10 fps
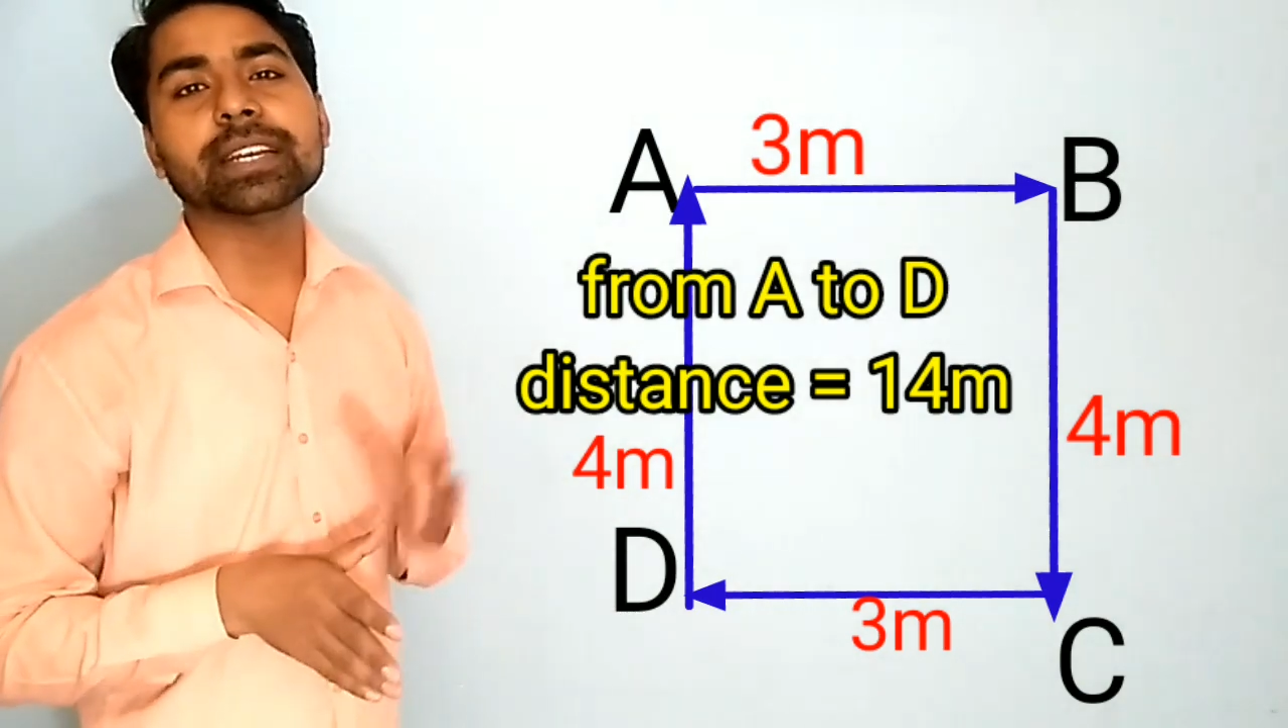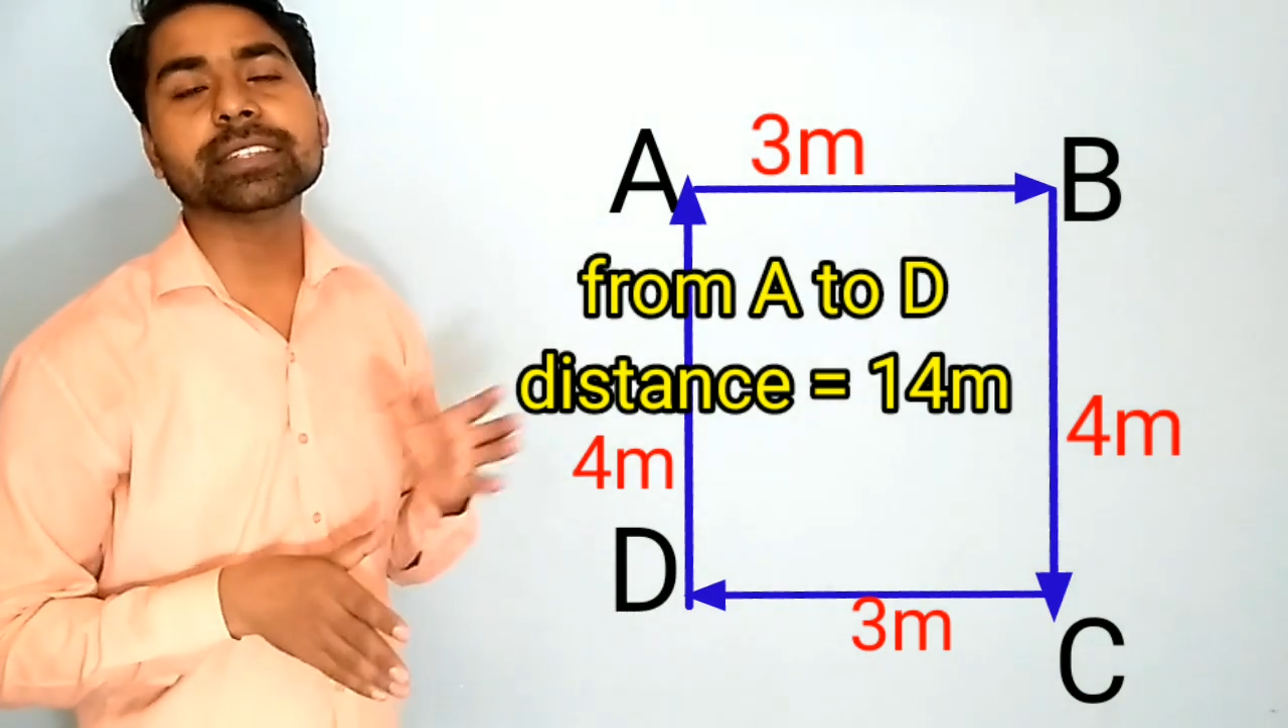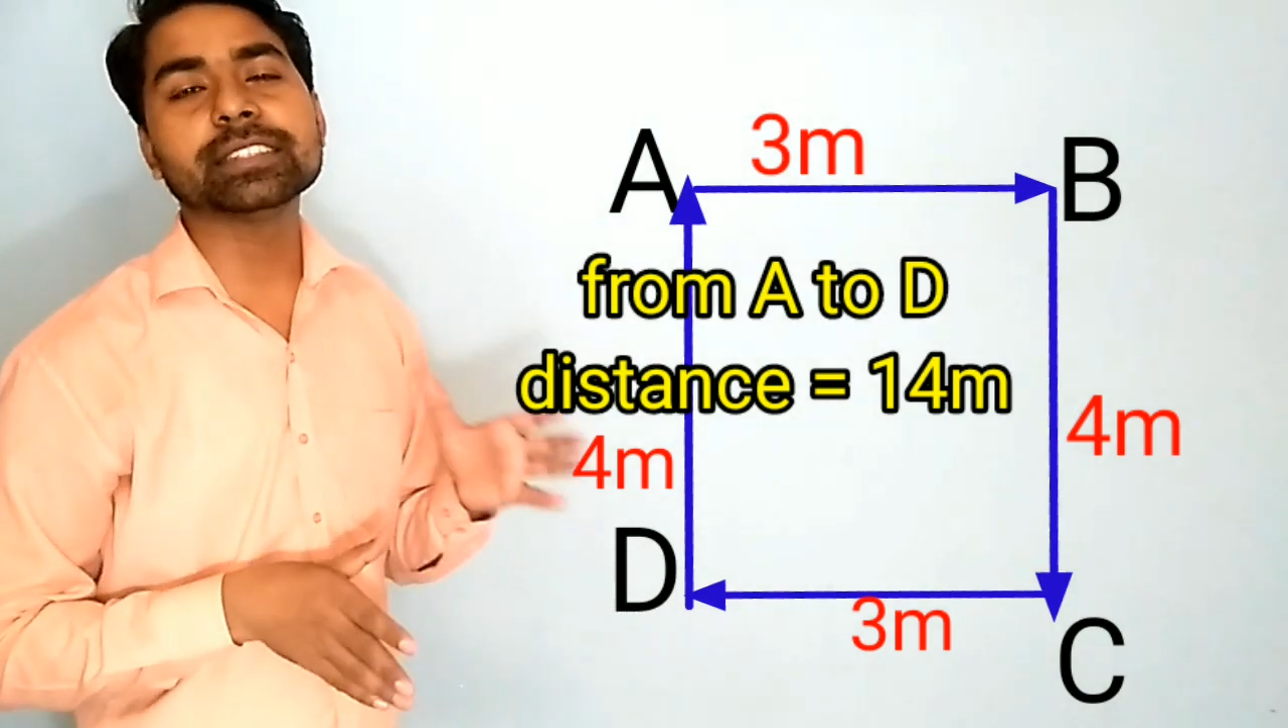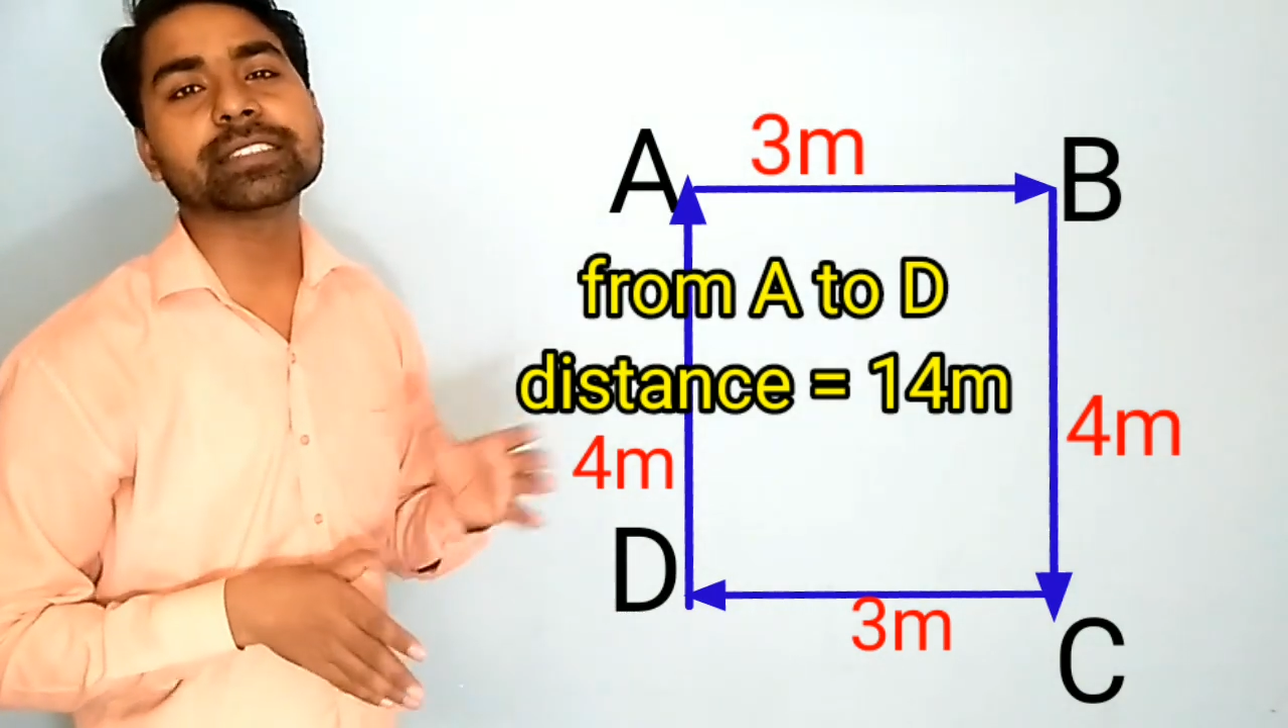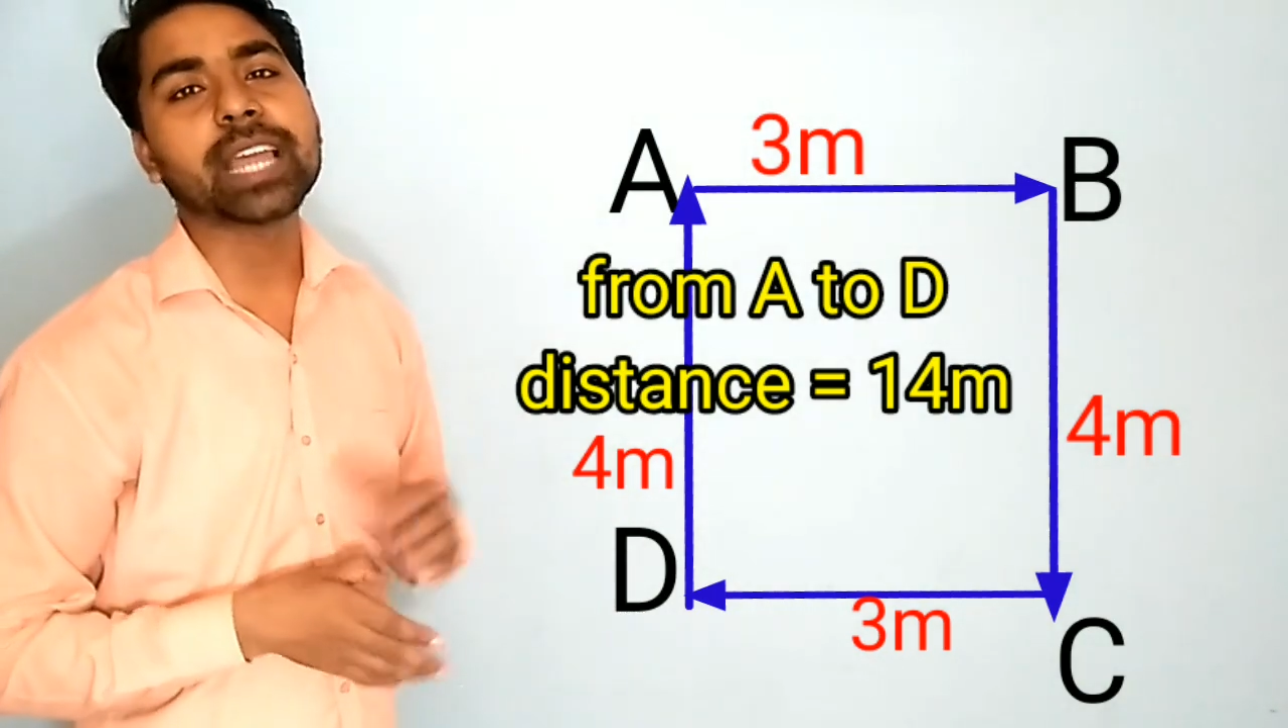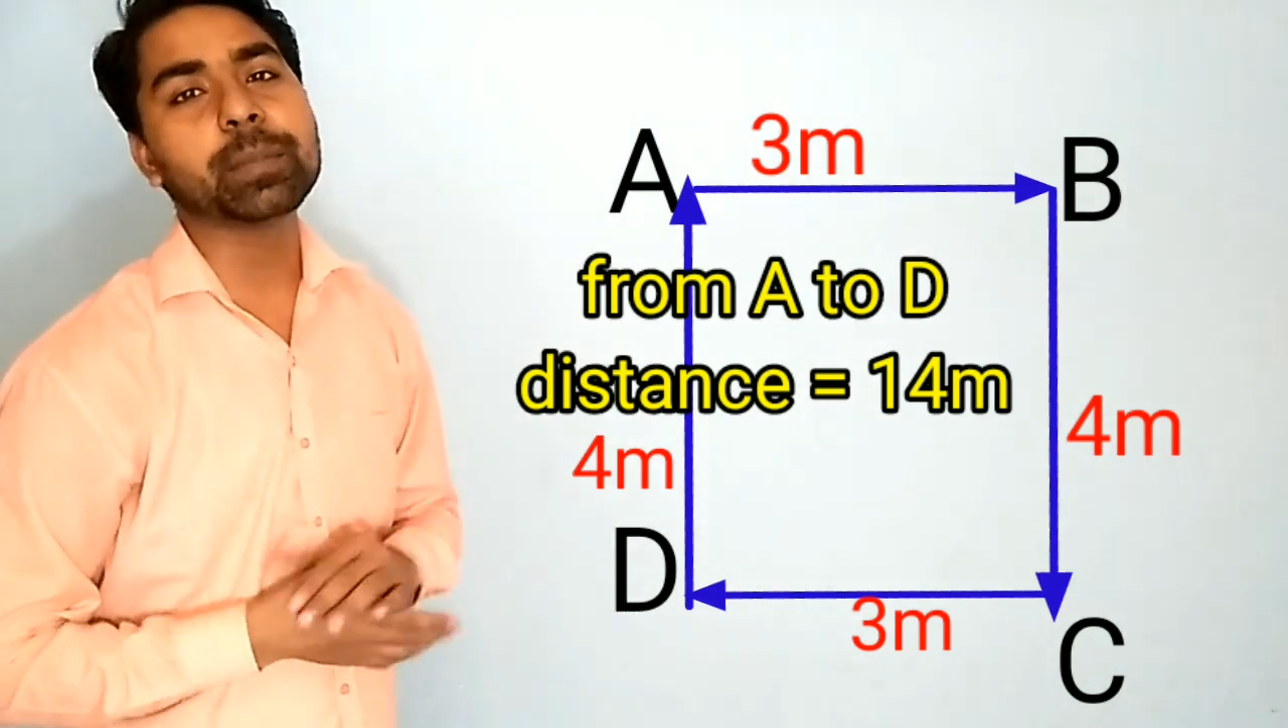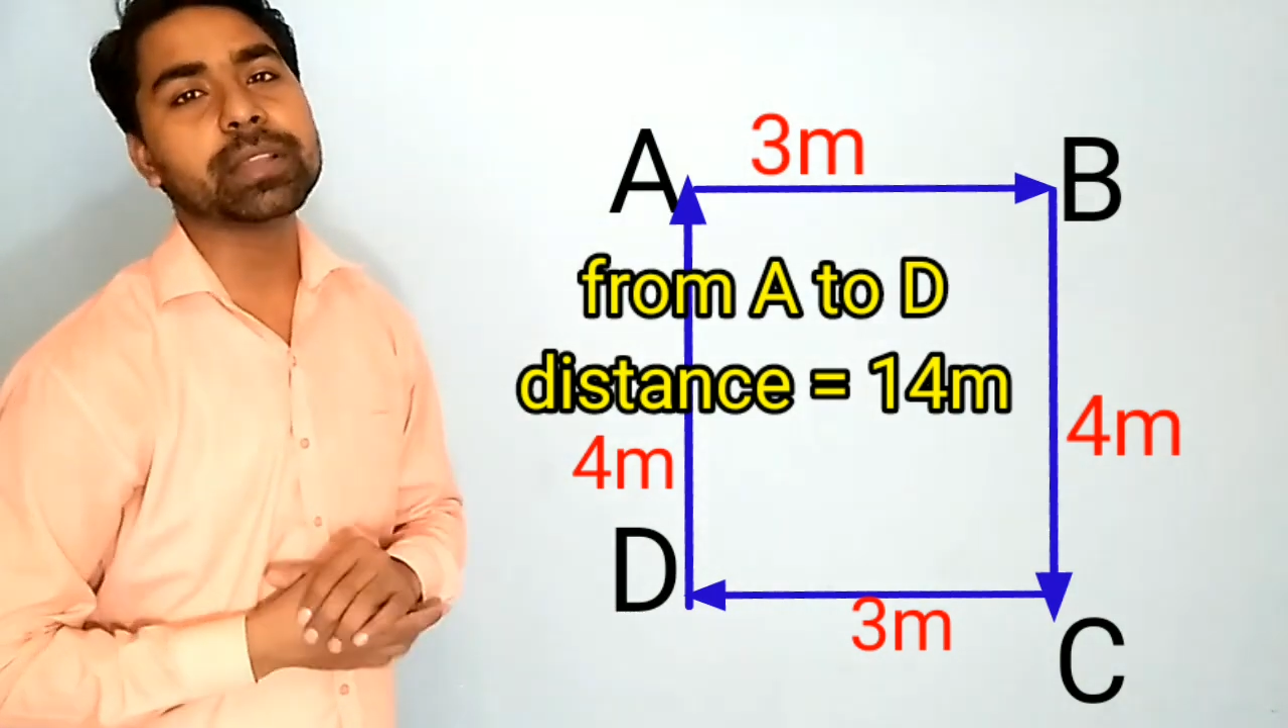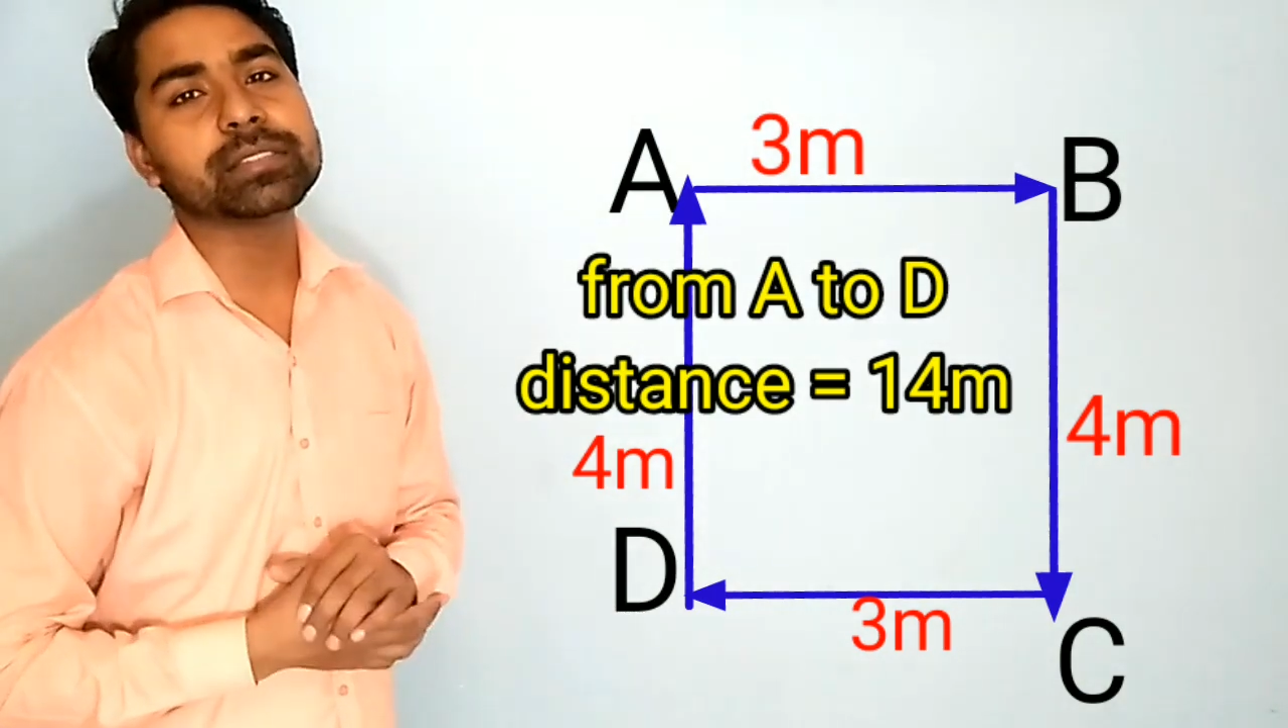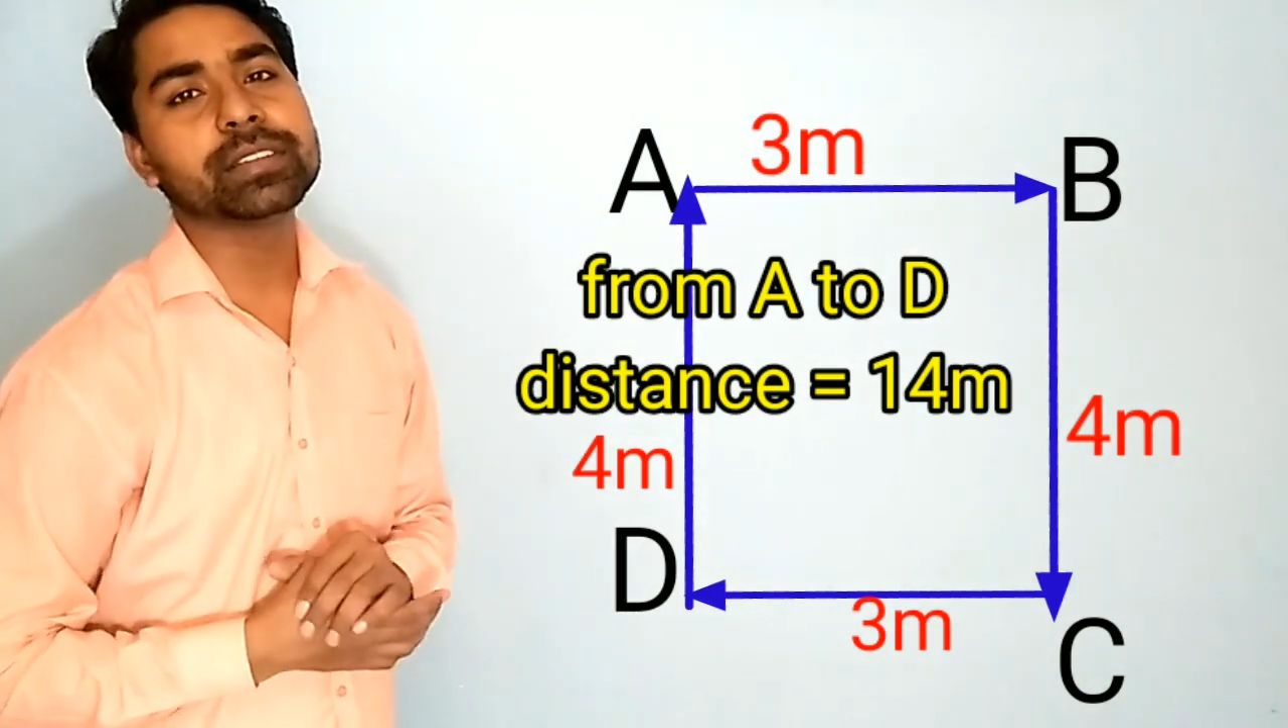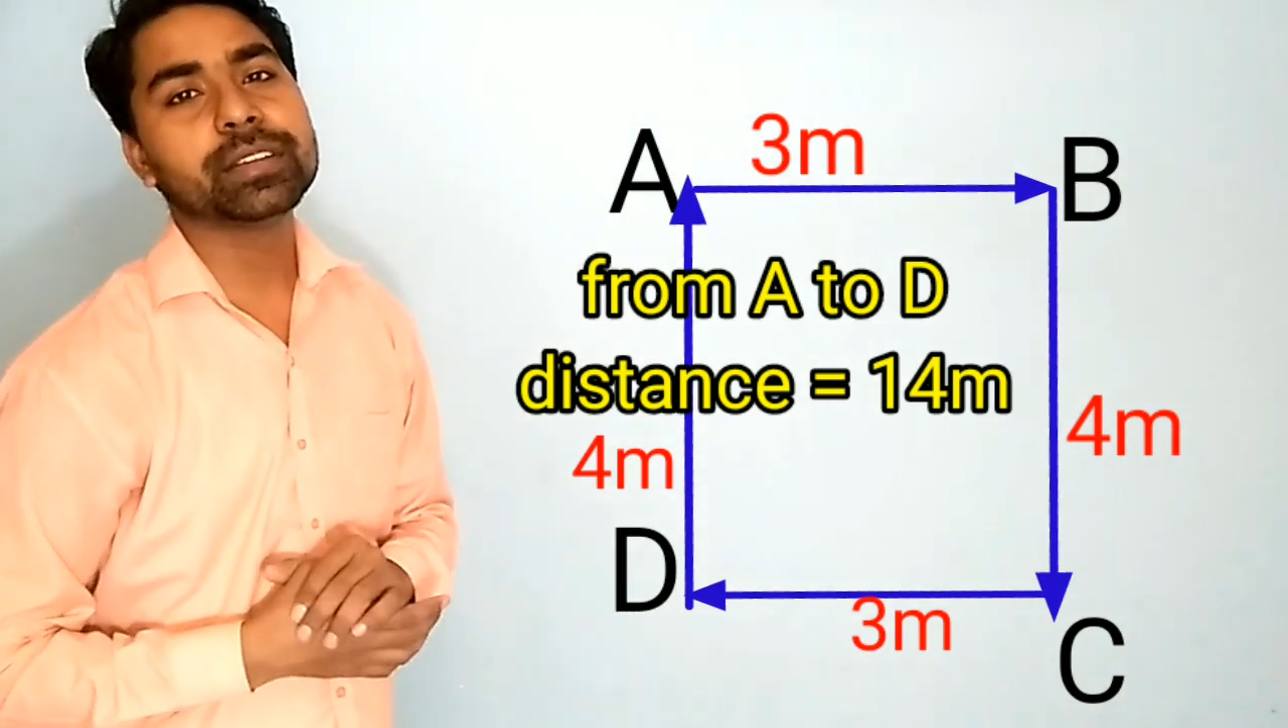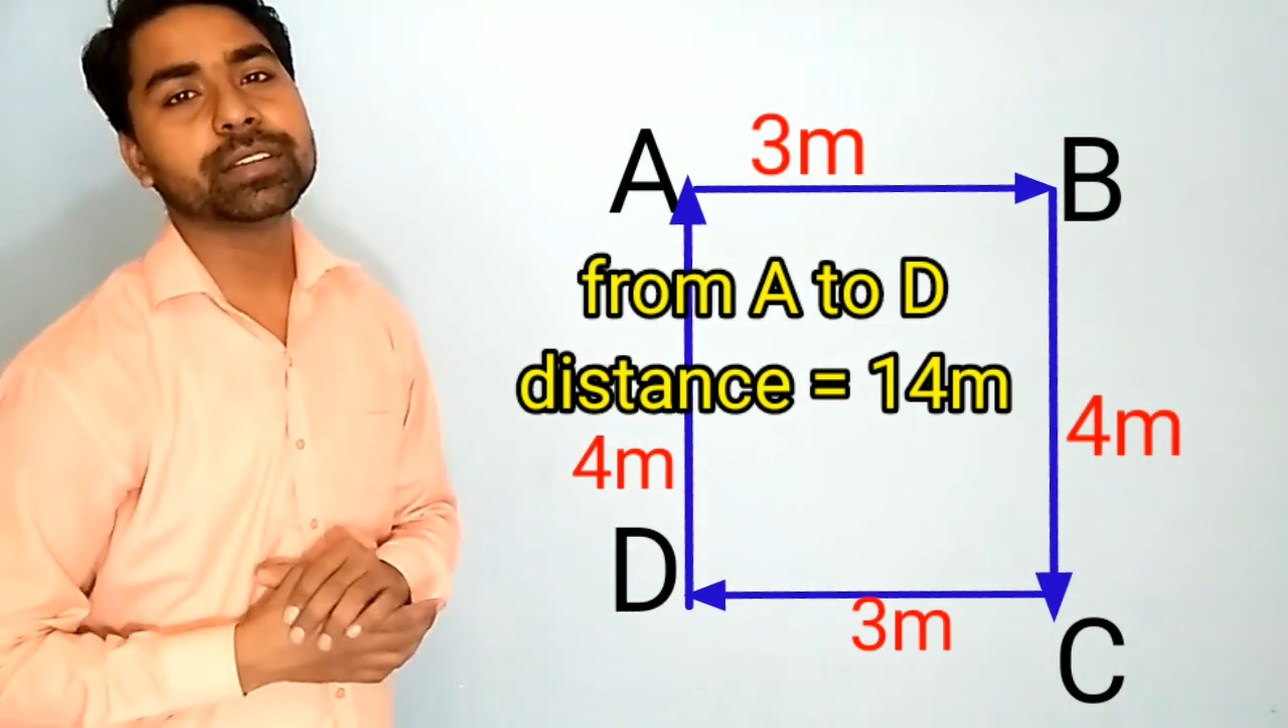at this time is